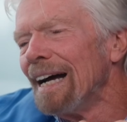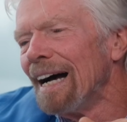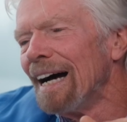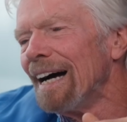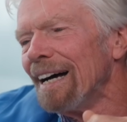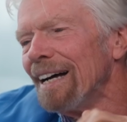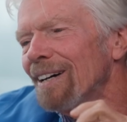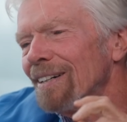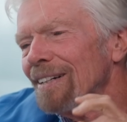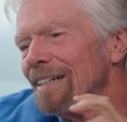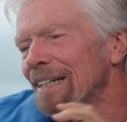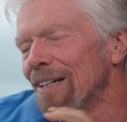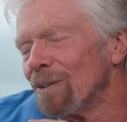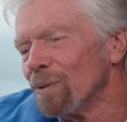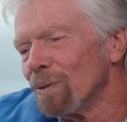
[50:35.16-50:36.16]
uh,
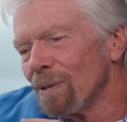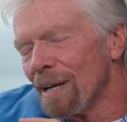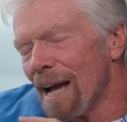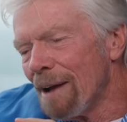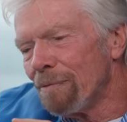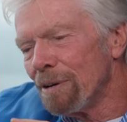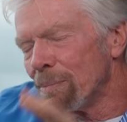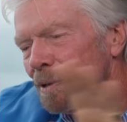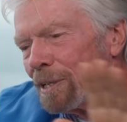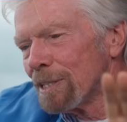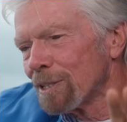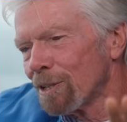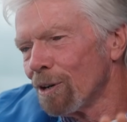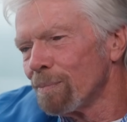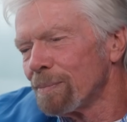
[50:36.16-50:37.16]
all everybody
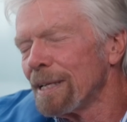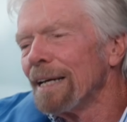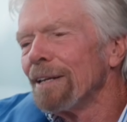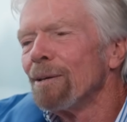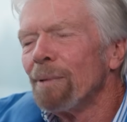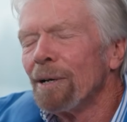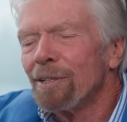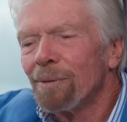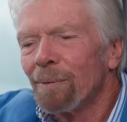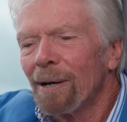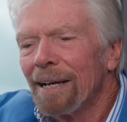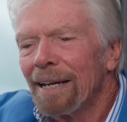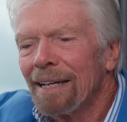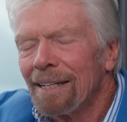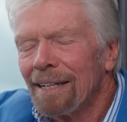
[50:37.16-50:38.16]
stopped down the
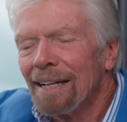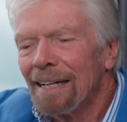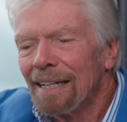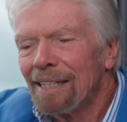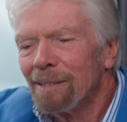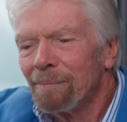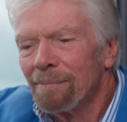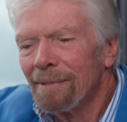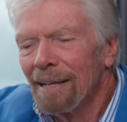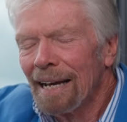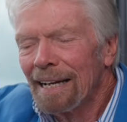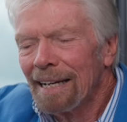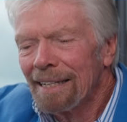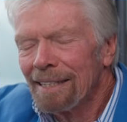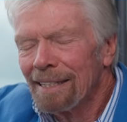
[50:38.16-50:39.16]
motorway um,
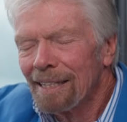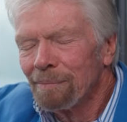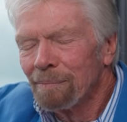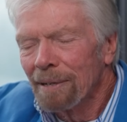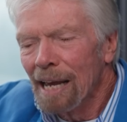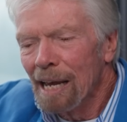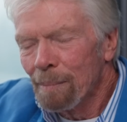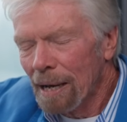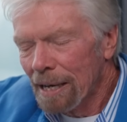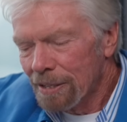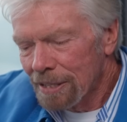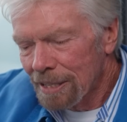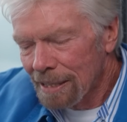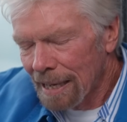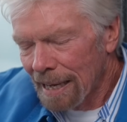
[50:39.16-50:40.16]
and um, came
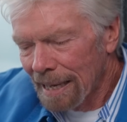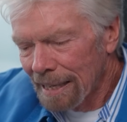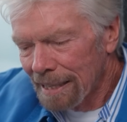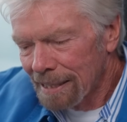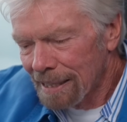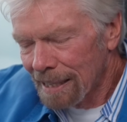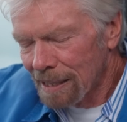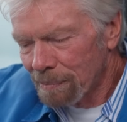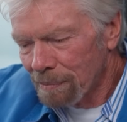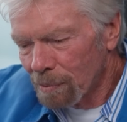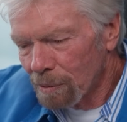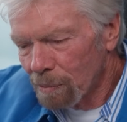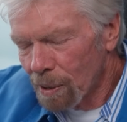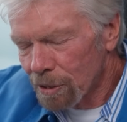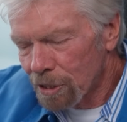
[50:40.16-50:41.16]
out and um,
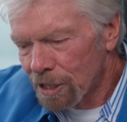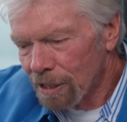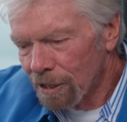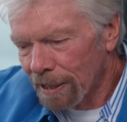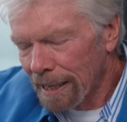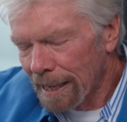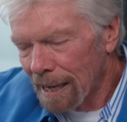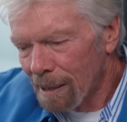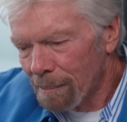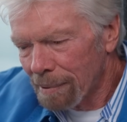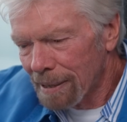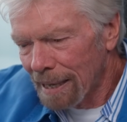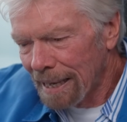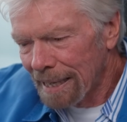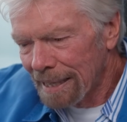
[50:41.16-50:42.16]
were watching, looking up.
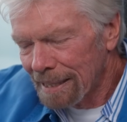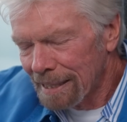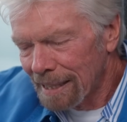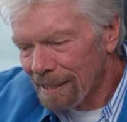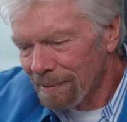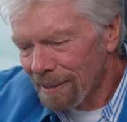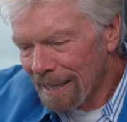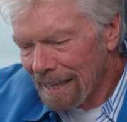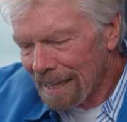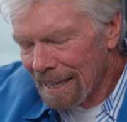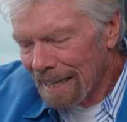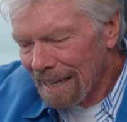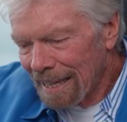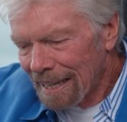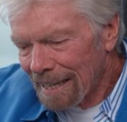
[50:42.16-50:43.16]
And um,
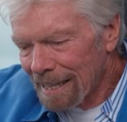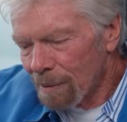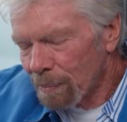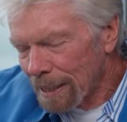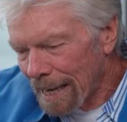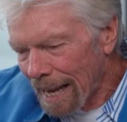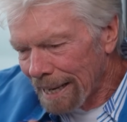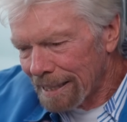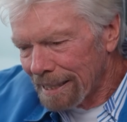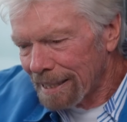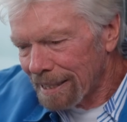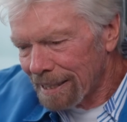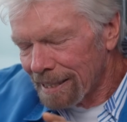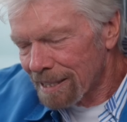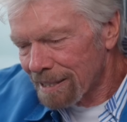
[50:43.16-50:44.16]
and then we landed
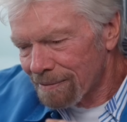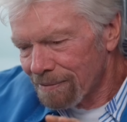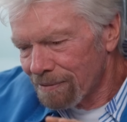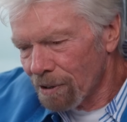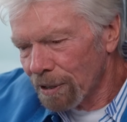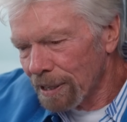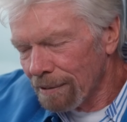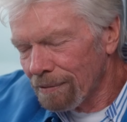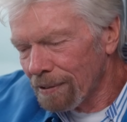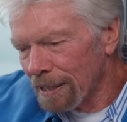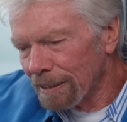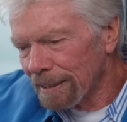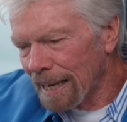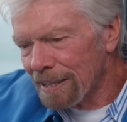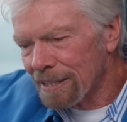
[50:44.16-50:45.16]
in this foggy
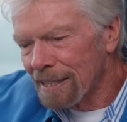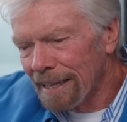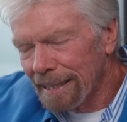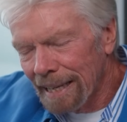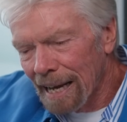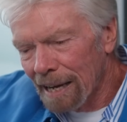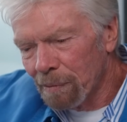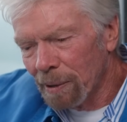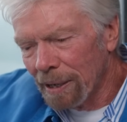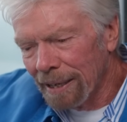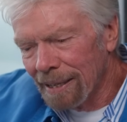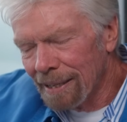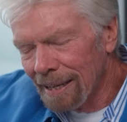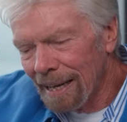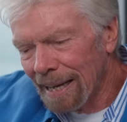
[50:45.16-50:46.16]
field outside Gatwick,
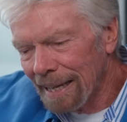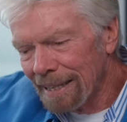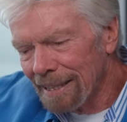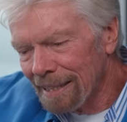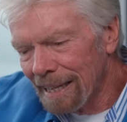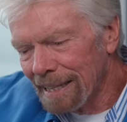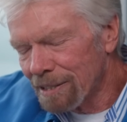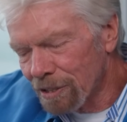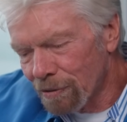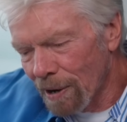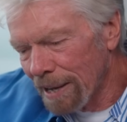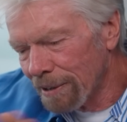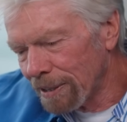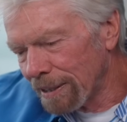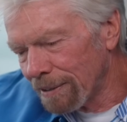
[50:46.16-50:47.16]
and they
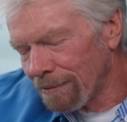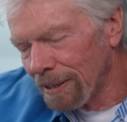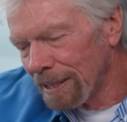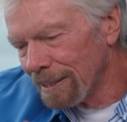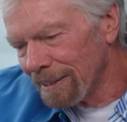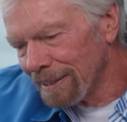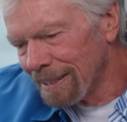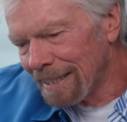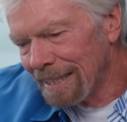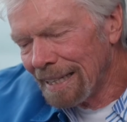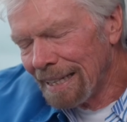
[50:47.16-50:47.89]
surrounded the field.